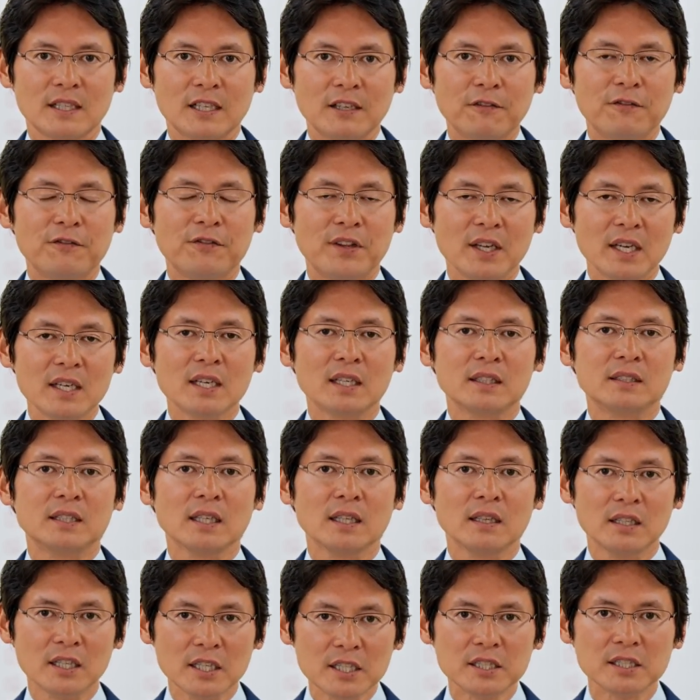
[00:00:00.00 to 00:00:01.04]
If they are
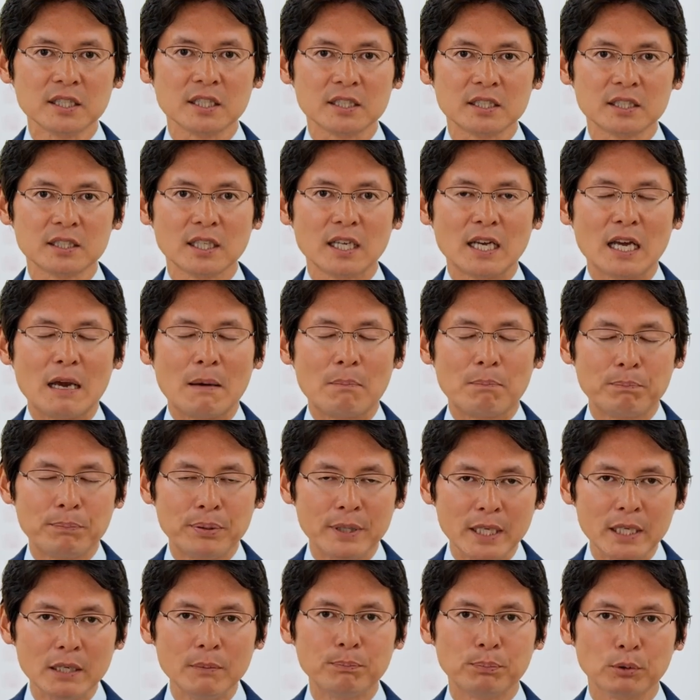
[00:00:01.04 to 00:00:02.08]
delicious,
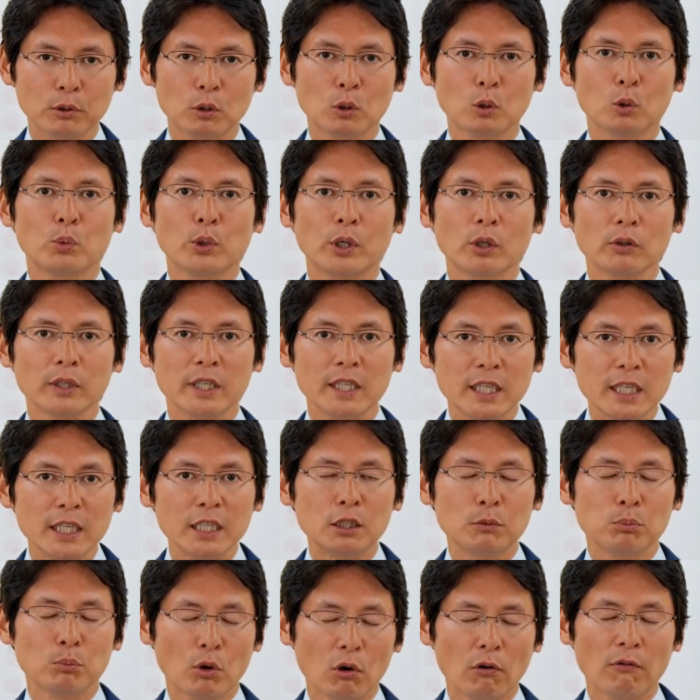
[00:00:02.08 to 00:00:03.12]
people will
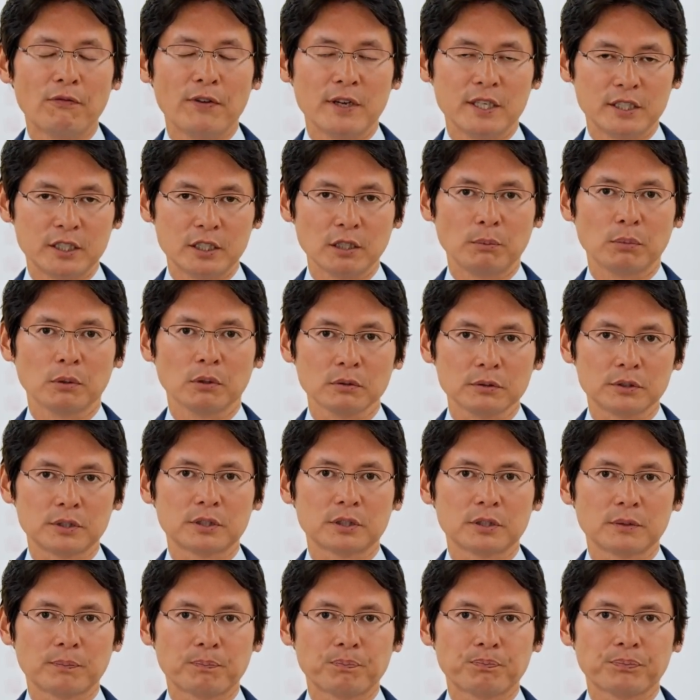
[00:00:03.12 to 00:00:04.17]
eat more
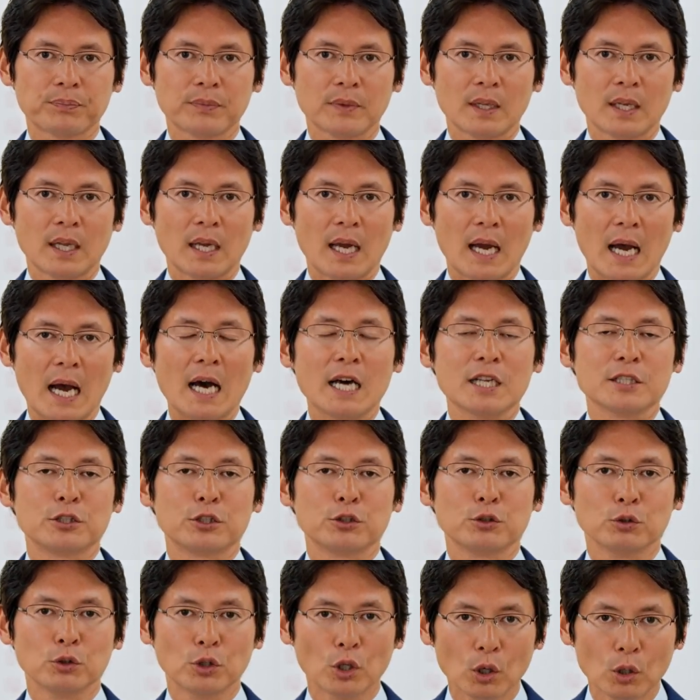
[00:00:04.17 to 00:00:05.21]
vegetables.
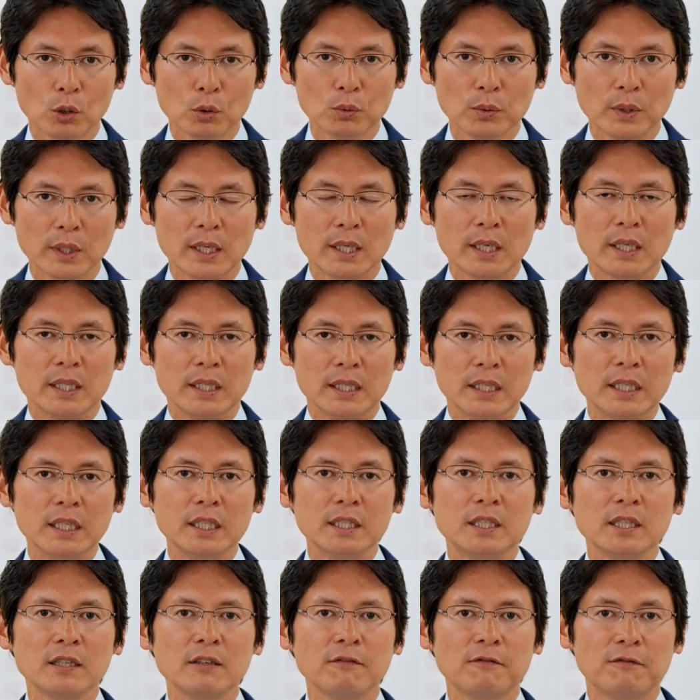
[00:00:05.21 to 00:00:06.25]
As you know,
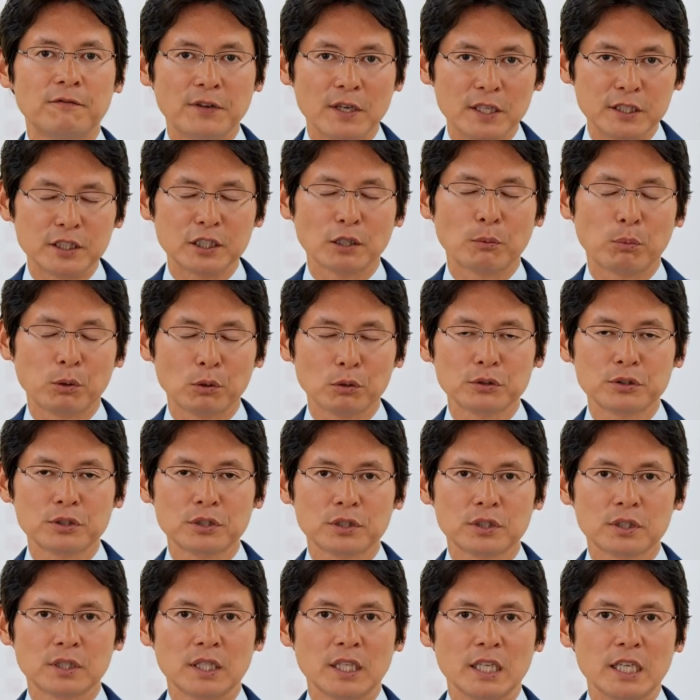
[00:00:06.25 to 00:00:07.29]
eating
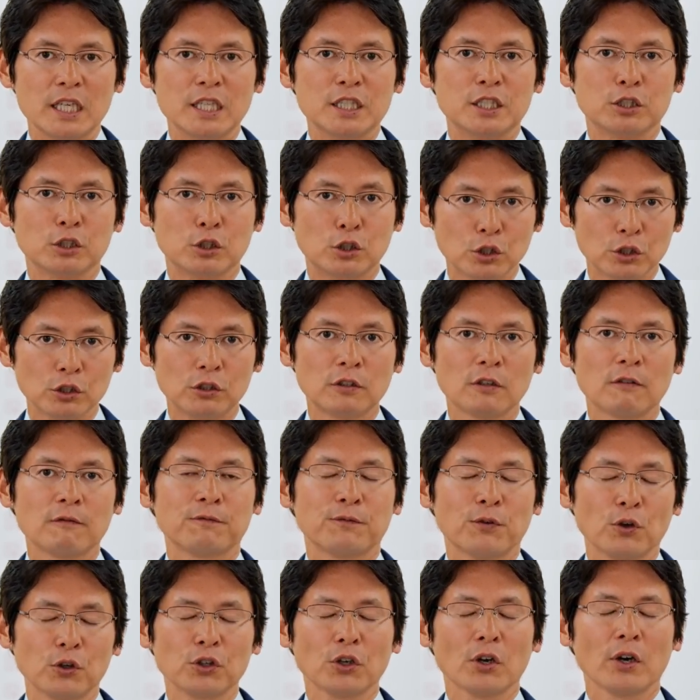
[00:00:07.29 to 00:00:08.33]
vegetables is good
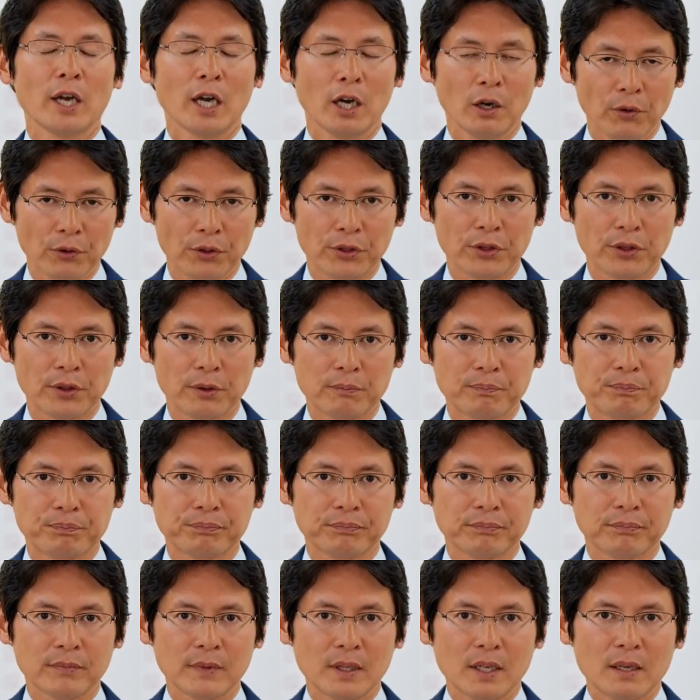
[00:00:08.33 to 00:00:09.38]
for your health.
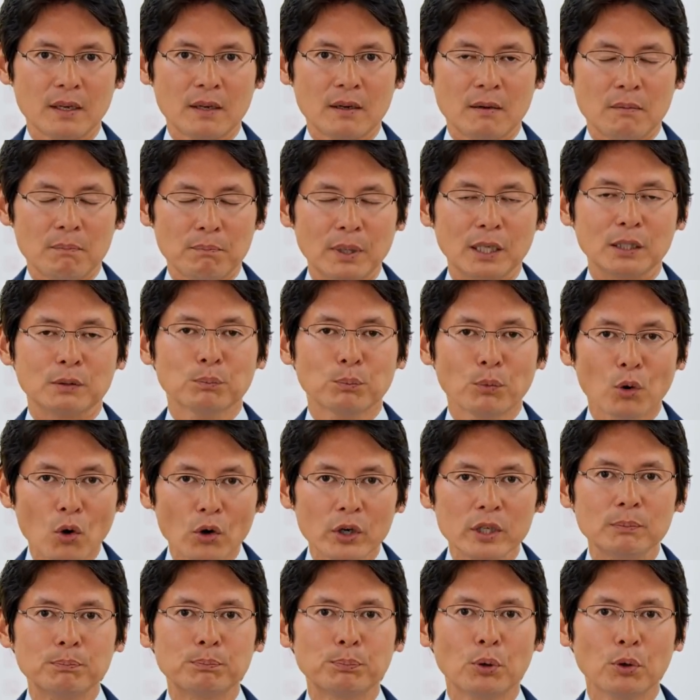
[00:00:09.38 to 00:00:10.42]
But
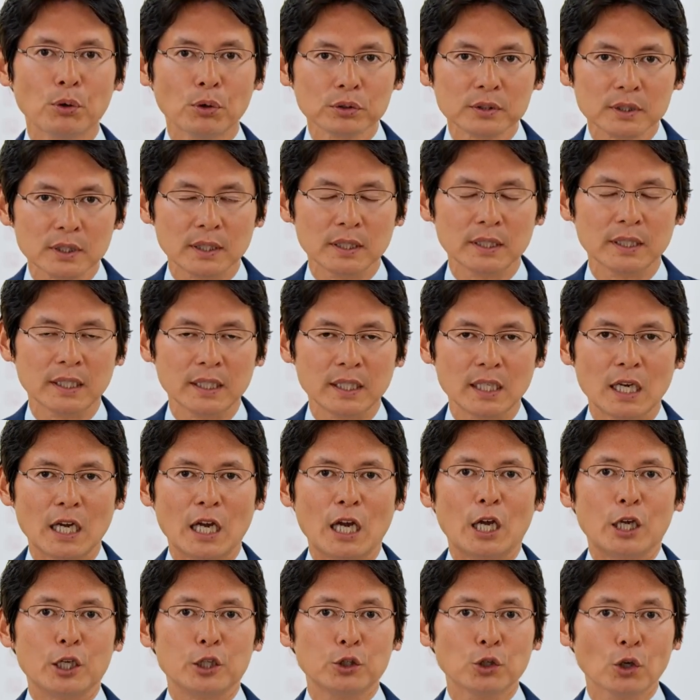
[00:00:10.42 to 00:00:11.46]
more importantly,
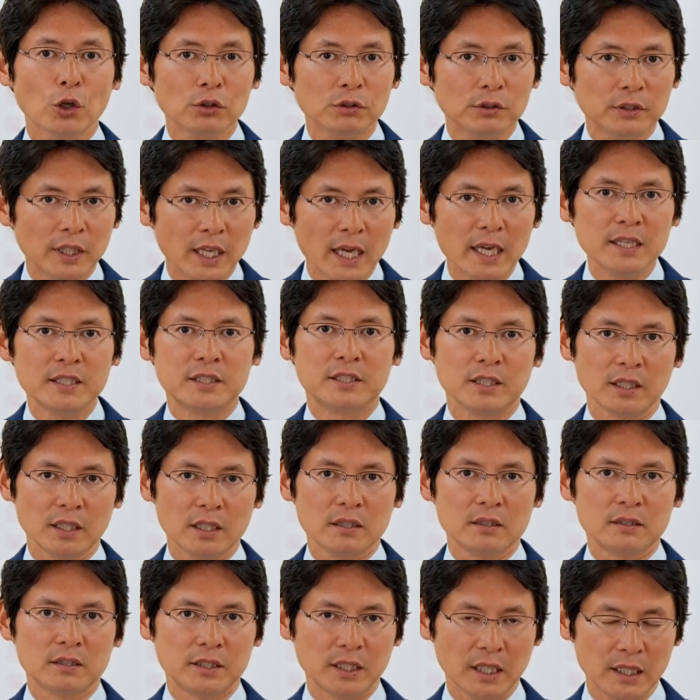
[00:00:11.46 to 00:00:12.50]
your nature
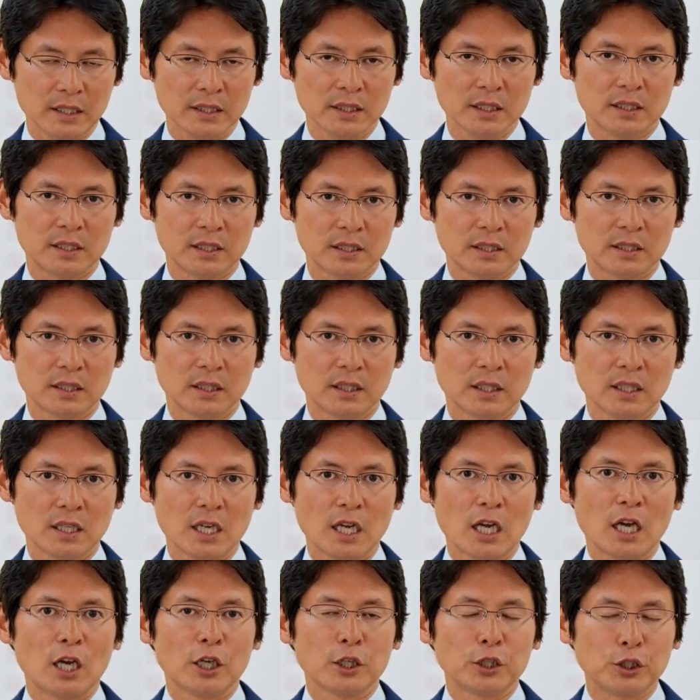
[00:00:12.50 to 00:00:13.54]
changes.
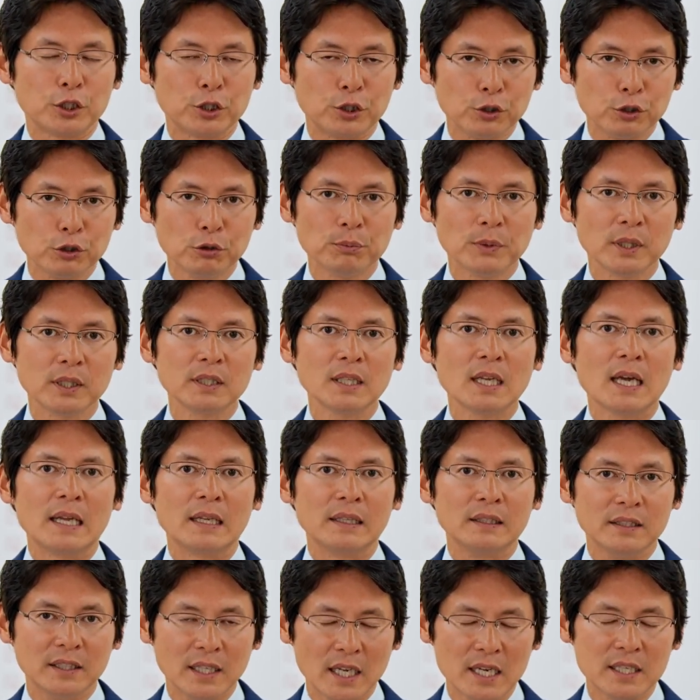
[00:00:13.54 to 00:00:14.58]
Human
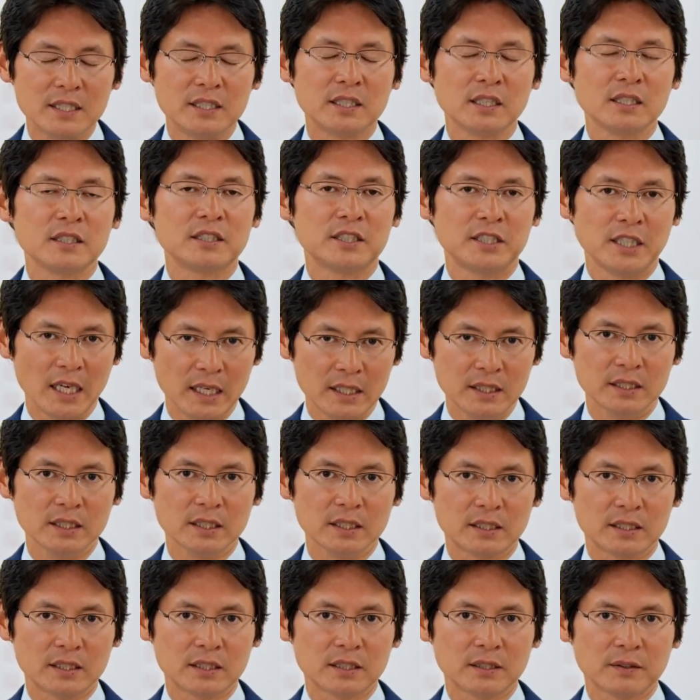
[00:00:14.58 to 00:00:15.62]
nature
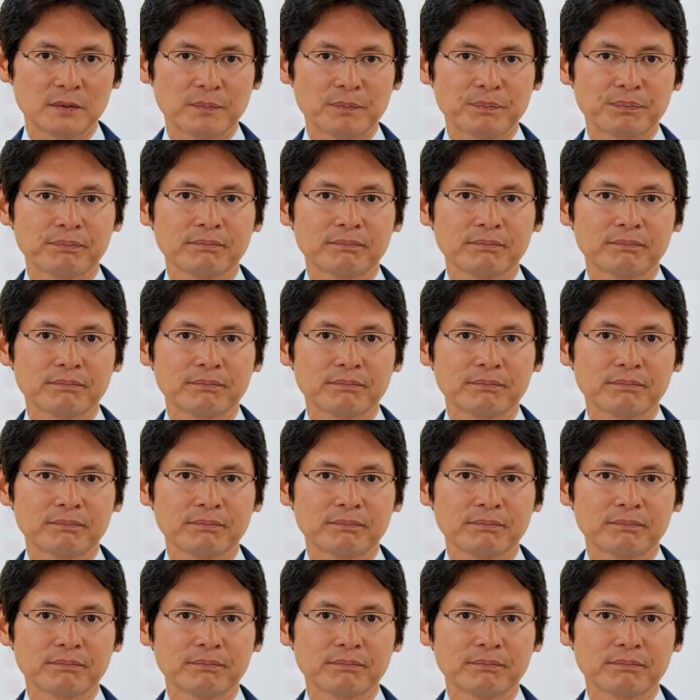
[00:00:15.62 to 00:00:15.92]
changes.